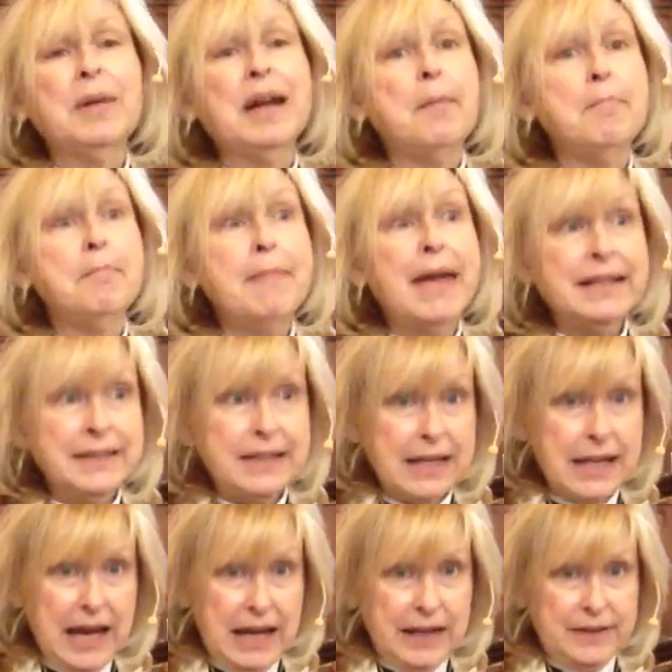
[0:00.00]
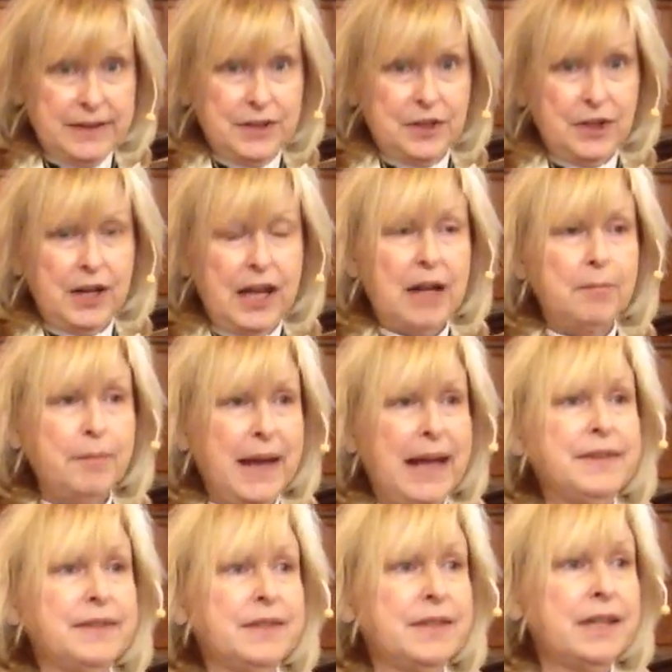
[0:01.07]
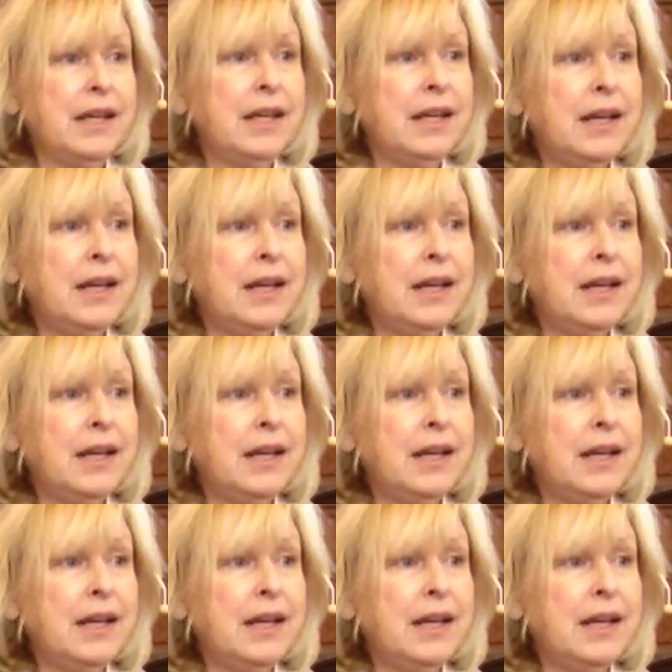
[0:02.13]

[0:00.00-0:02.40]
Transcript: but a messy answer at best.